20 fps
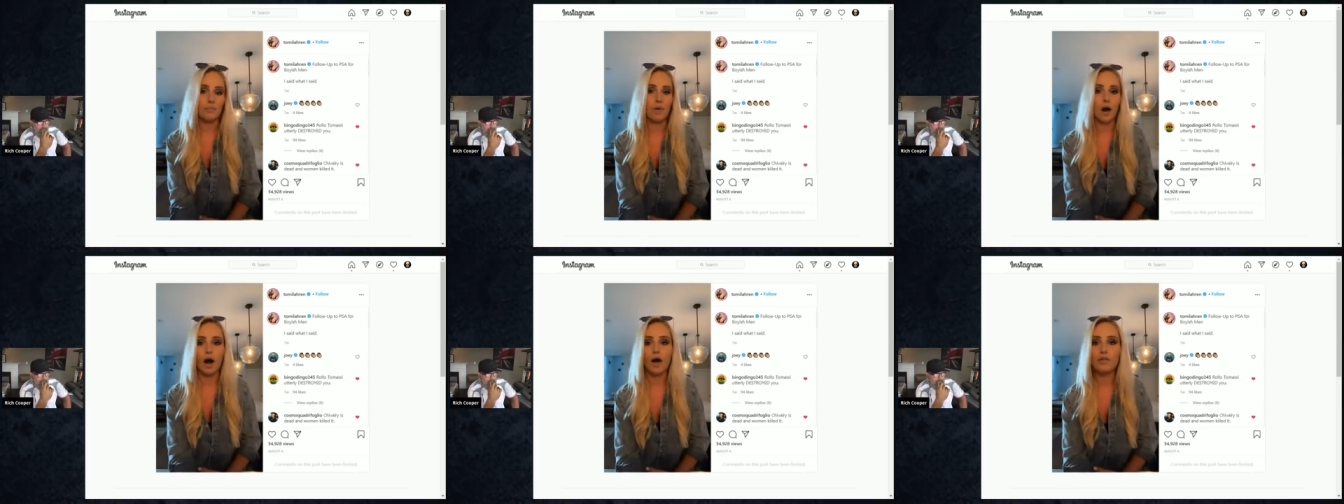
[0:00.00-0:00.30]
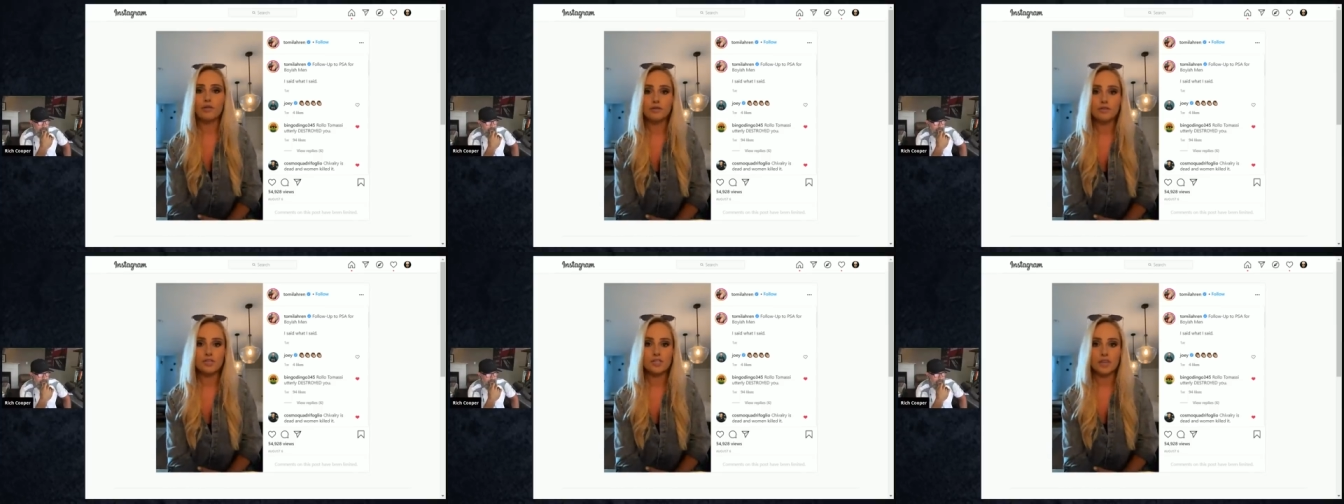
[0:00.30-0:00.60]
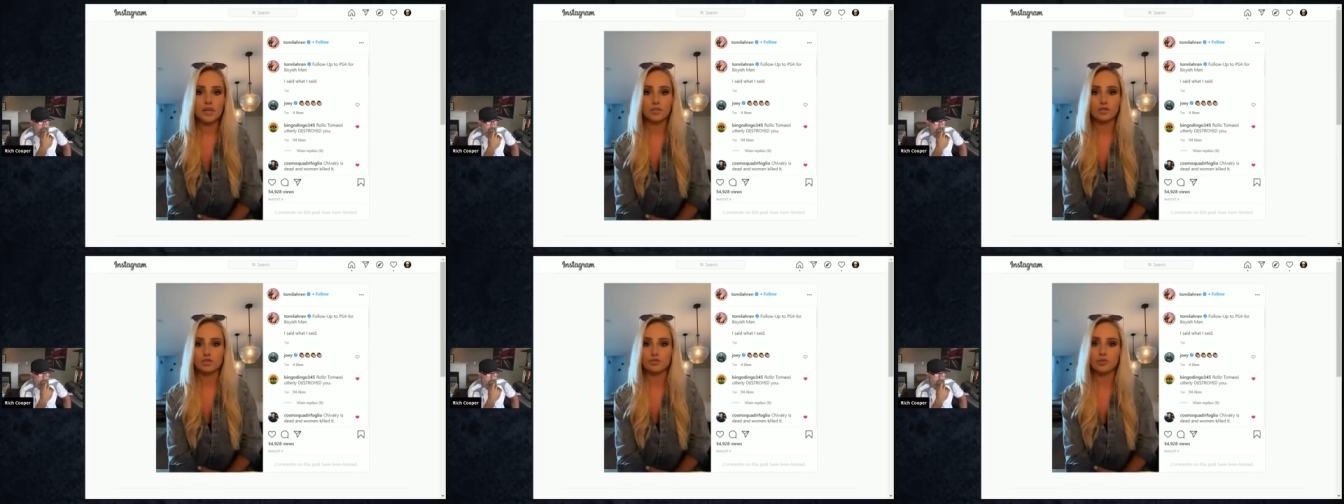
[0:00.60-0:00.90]

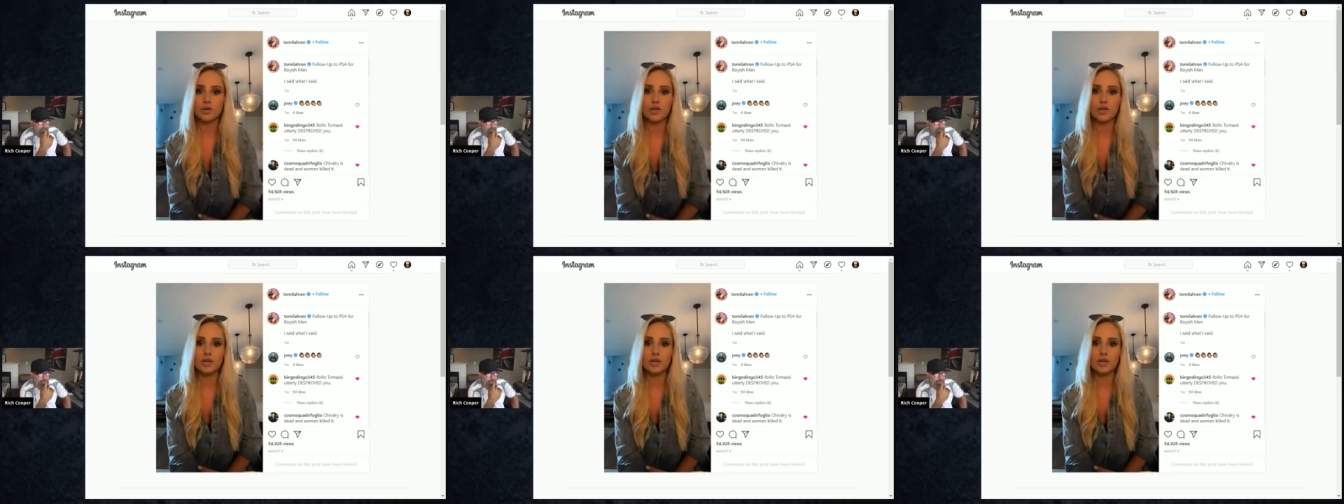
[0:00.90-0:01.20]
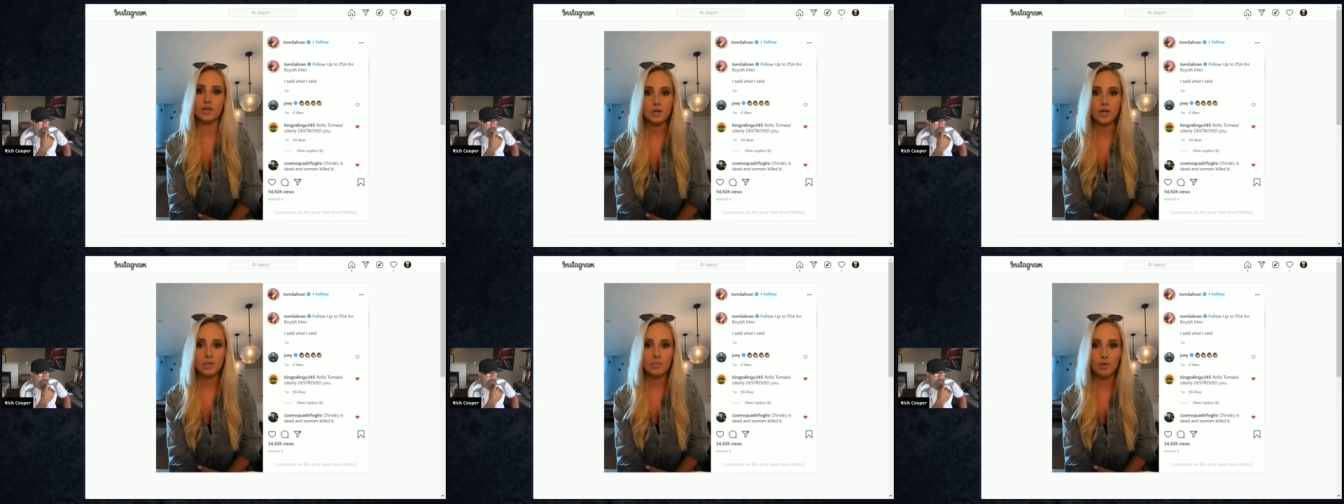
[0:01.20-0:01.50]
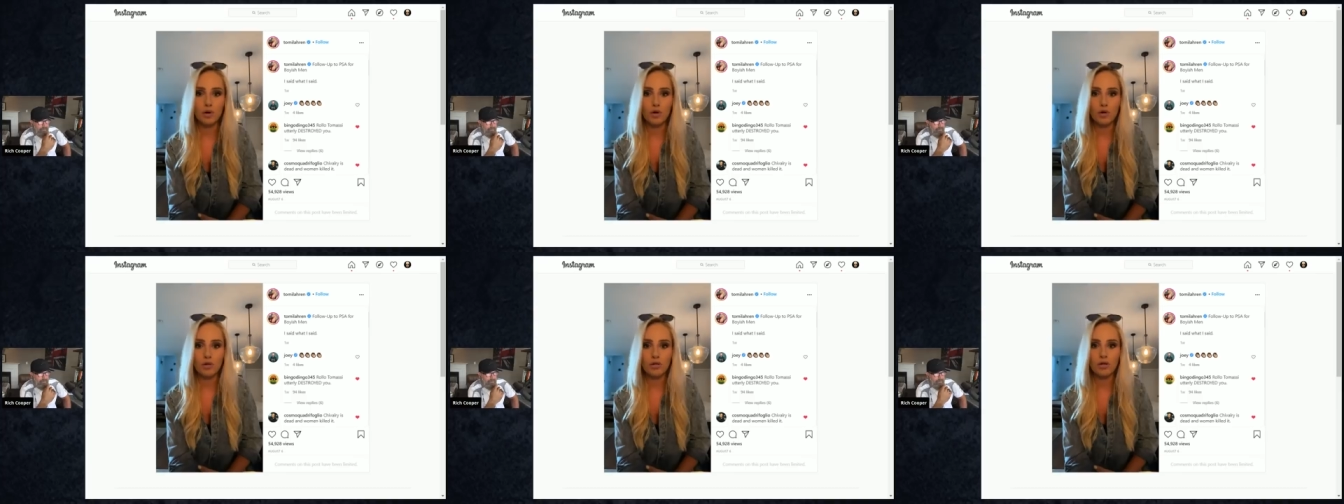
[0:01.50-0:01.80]
bothers and triggers
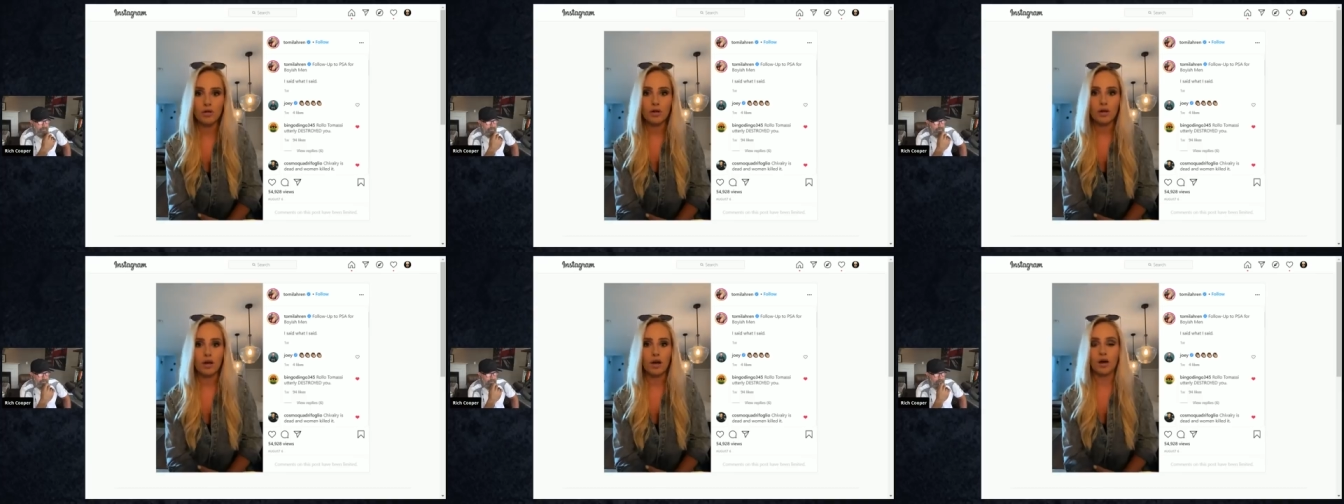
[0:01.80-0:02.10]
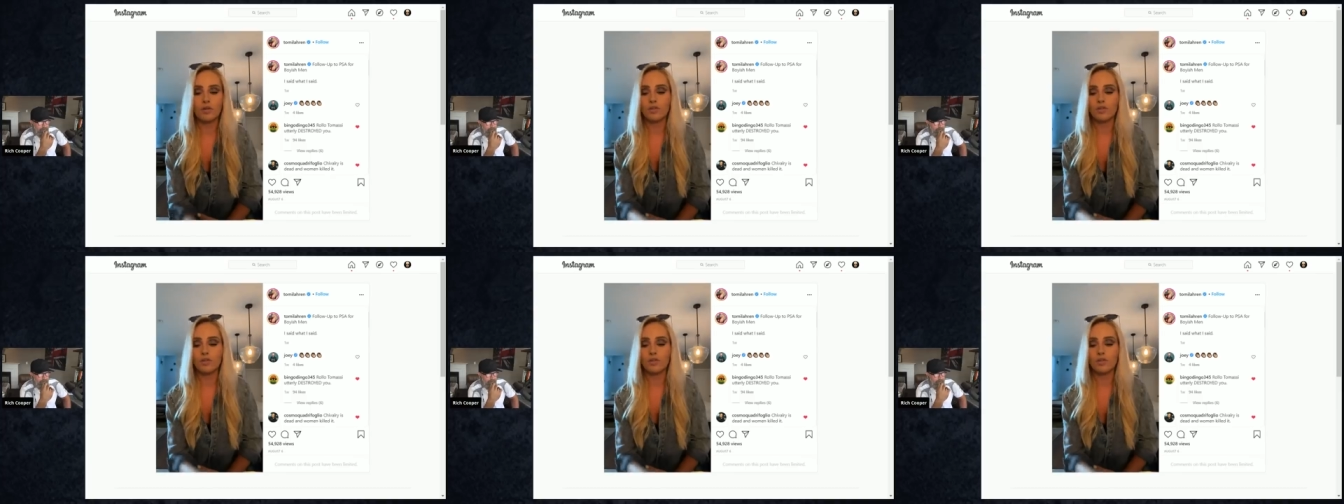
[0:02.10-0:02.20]
people